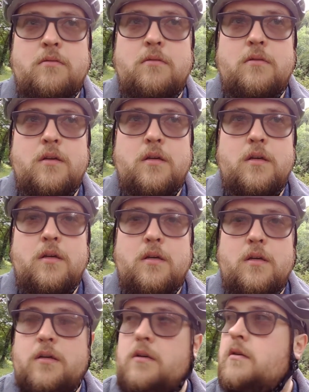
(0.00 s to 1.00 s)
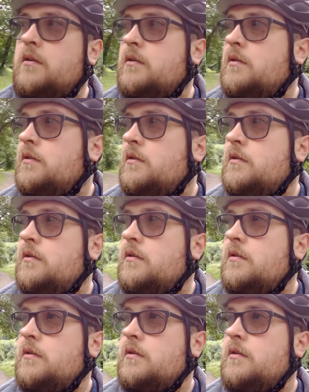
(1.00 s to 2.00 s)

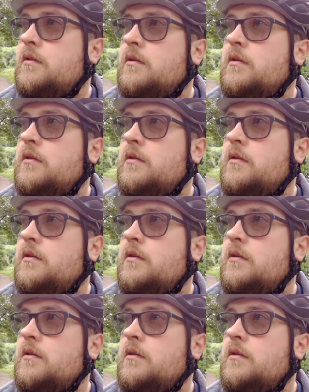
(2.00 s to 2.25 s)
(silence)